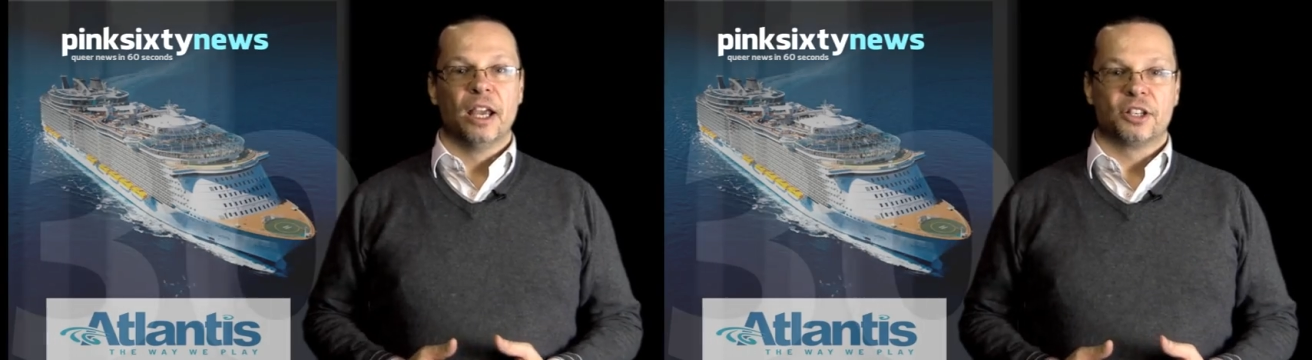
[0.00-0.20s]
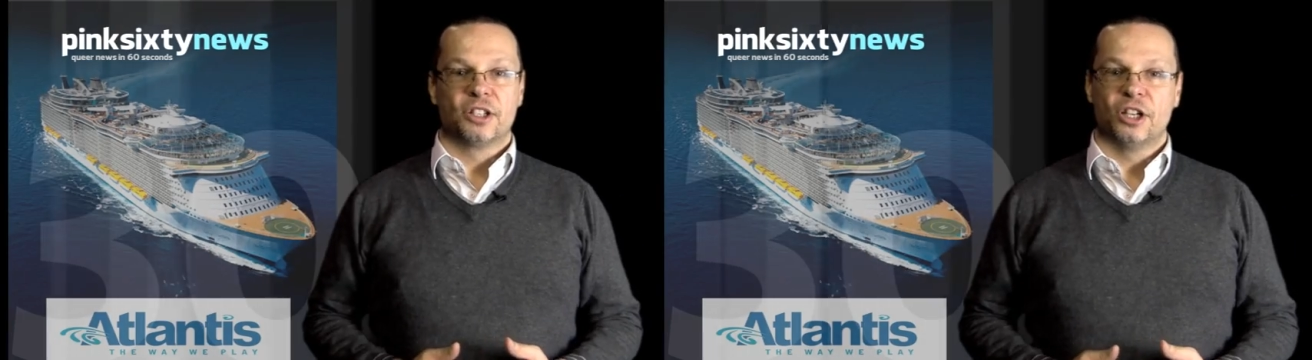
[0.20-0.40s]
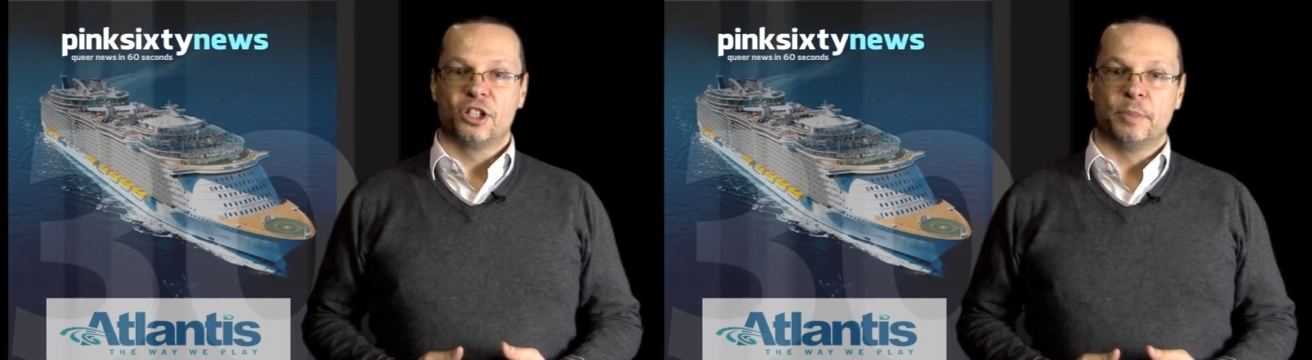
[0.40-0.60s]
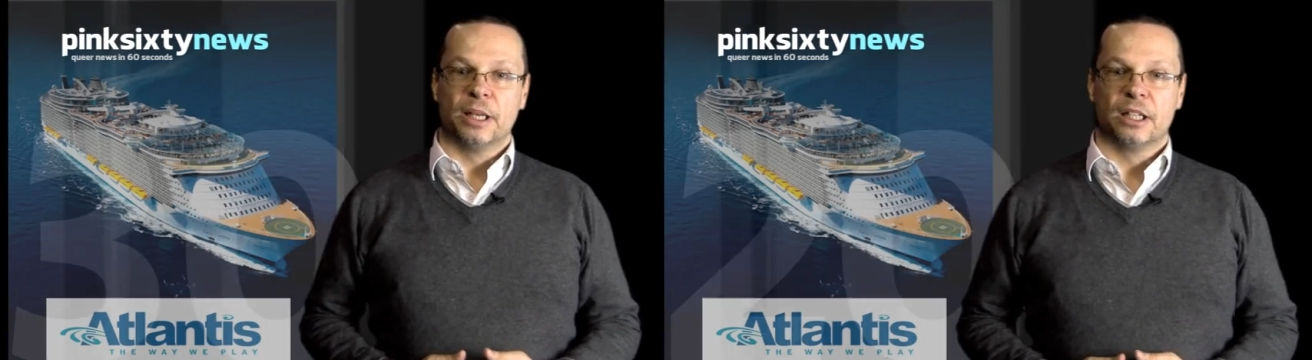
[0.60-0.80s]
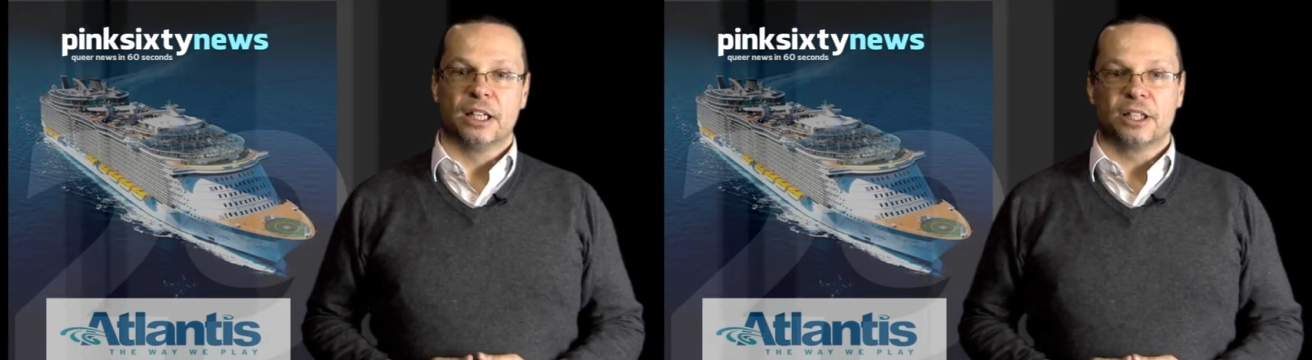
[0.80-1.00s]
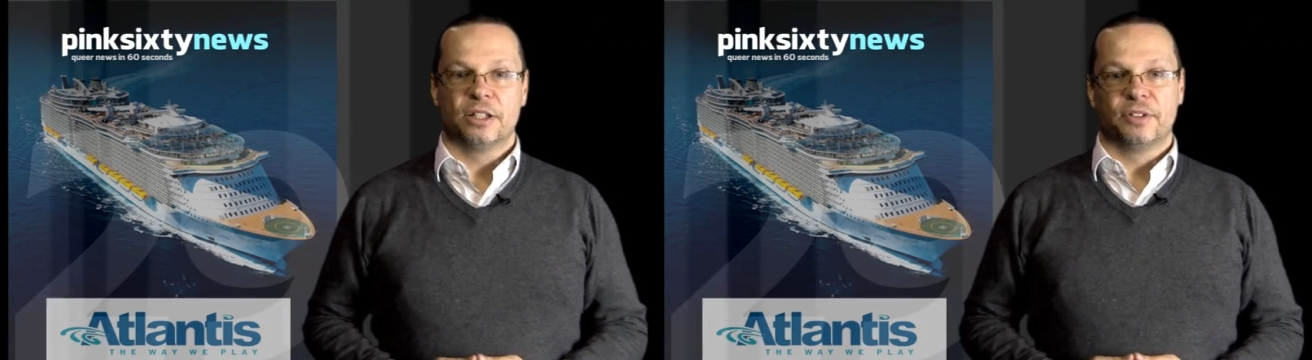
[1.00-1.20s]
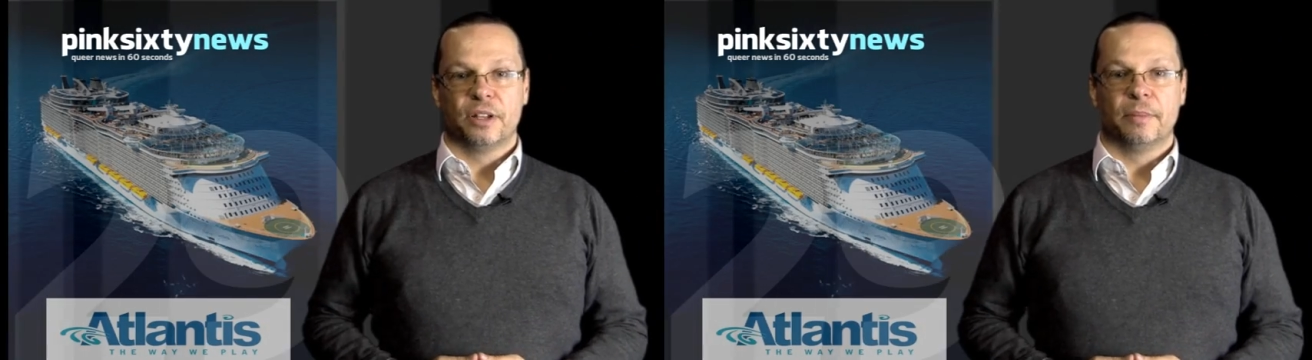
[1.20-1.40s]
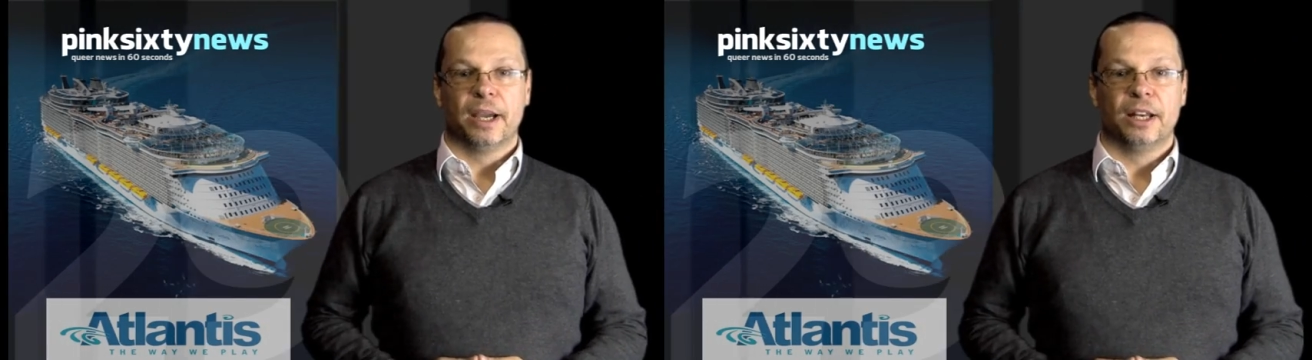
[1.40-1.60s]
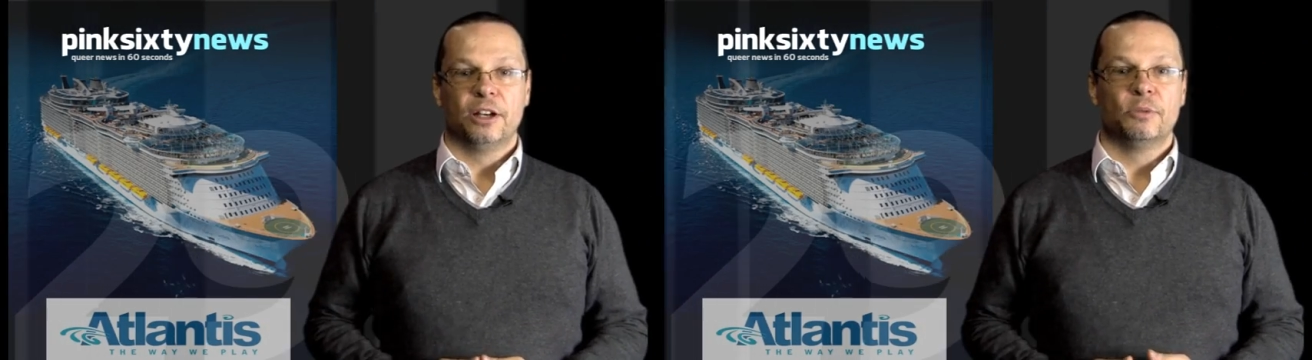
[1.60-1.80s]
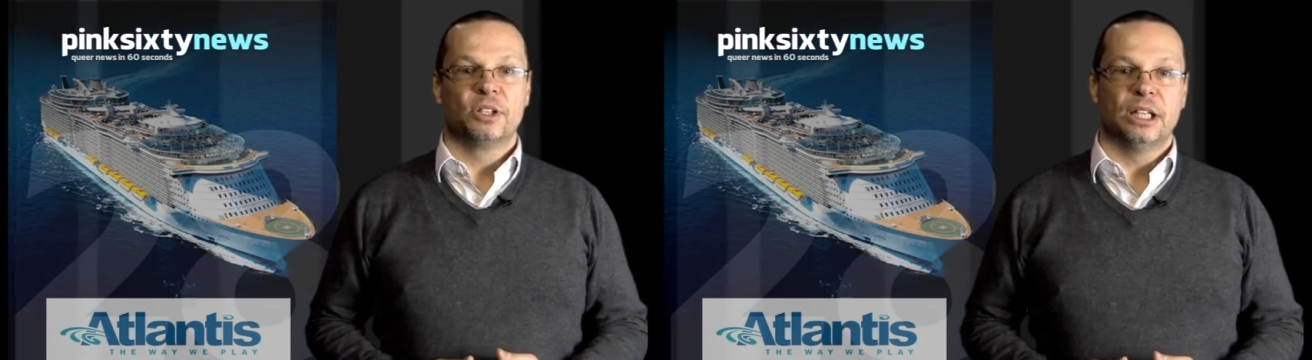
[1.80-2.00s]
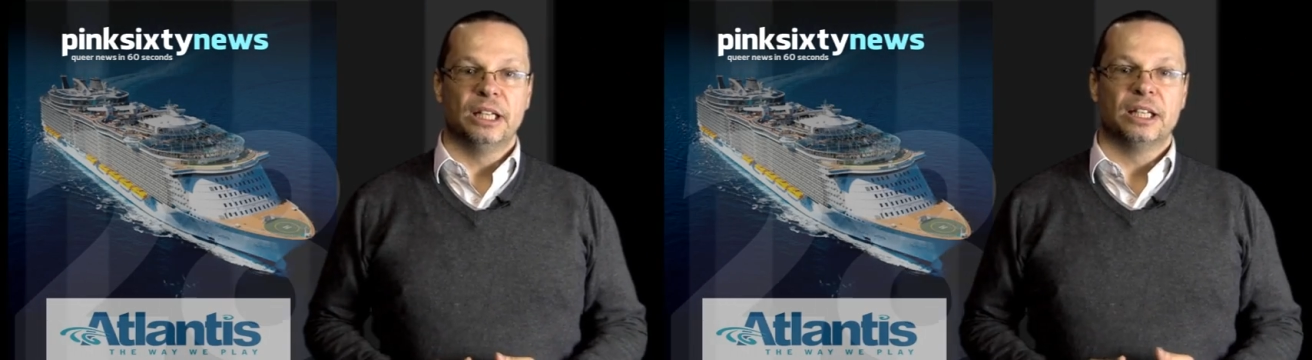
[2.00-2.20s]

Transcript: A search has been conducted for the man who was seen